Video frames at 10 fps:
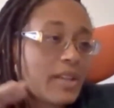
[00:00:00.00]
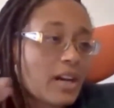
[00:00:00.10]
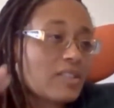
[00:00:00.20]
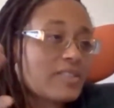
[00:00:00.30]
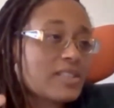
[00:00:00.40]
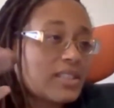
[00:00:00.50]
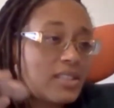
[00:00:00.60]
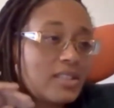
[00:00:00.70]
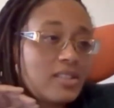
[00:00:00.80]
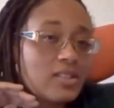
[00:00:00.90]
I mean,
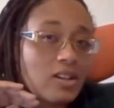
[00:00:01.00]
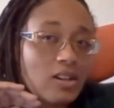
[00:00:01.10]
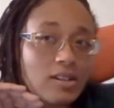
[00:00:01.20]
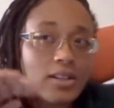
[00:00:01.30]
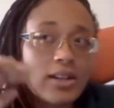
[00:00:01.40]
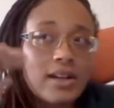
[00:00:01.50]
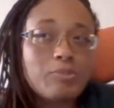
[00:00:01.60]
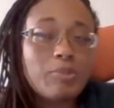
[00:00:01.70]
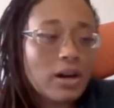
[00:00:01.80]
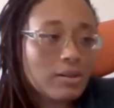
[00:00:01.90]
obviously these are
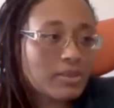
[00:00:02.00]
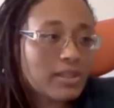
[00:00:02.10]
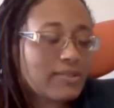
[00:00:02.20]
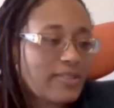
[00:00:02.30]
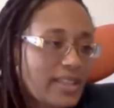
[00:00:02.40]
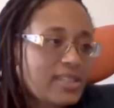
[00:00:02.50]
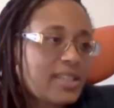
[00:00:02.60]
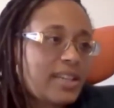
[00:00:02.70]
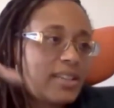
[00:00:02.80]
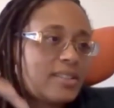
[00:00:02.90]
public
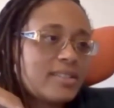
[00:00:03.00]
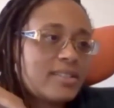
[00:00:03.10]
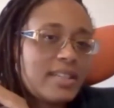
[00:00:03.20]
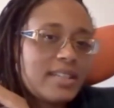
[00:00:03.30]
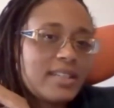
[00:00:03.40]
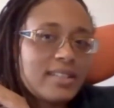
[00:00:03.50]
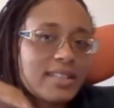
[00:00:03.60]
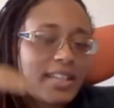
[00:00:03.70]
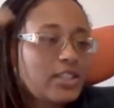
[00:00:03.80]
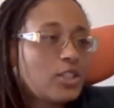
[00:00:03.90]
facing,
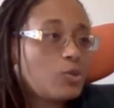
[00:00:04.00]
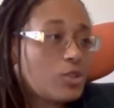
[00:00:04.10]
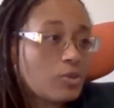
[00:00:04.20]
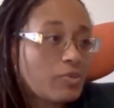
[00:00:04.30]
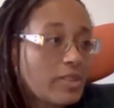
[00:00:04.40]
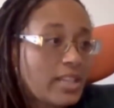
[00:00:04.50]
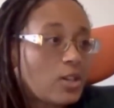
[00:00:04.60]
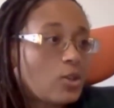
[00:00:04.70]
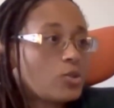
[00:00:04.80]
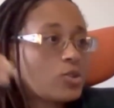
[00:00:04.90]
like YouTube
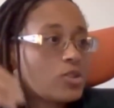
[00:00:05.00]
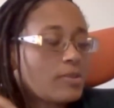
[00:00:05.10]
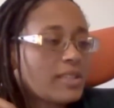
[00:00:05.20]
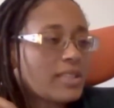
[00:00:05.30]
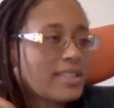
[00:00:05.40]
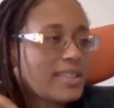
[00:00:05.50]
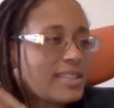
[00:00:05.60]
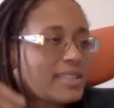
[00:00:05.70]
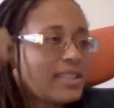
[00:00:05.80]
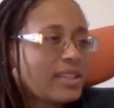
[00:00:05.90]
videos or something like
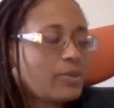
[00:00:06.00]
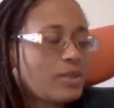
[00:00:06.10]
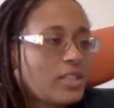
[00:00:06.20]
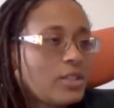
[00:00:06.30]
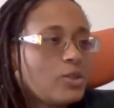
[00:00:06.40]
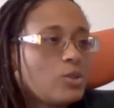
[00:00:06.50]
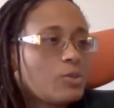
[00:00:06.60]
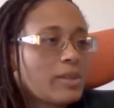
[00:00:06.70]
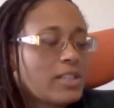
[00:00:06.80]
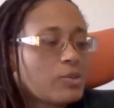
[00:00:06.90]
that that they would
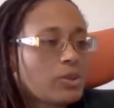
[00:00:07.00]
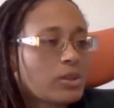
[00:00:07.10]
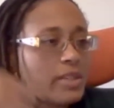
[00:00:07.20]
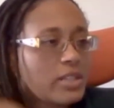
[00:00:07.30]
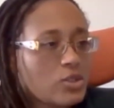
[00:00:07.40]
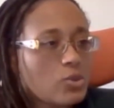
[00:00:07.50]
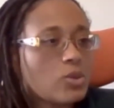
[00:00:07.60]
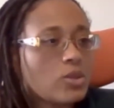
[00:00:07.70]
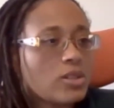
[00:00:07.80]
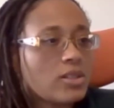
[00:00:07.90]
use, but I just want to make
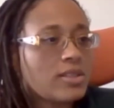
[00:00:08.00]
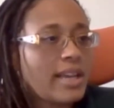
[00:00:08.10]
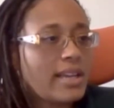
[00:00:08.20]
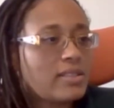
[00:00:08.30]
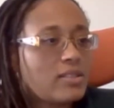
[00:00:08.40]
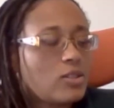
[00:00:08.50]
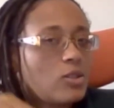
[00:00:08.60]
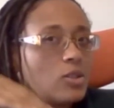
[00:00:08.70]
sure that